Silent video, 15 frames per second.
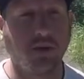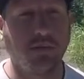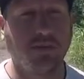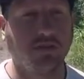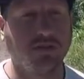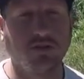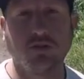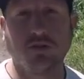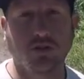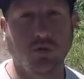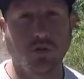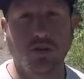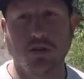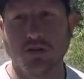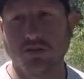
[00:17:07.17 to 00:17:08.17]
Maybe there's two
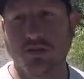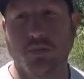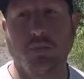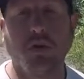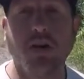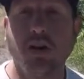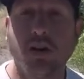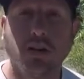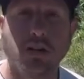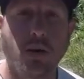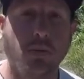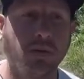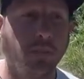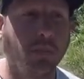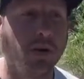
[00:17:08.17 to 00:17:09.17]
squirrels or a
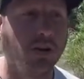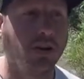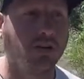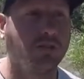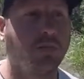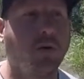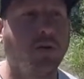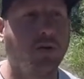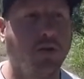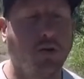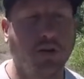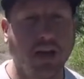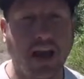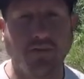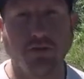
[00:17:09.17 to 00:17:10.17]
couple of birds both
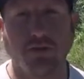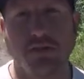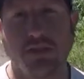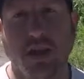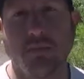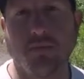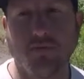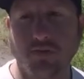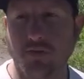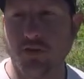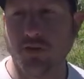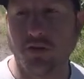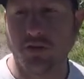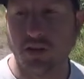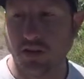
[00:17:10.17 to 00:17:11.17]
going after the same
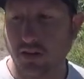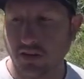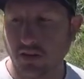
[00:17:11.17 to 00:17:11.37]
food.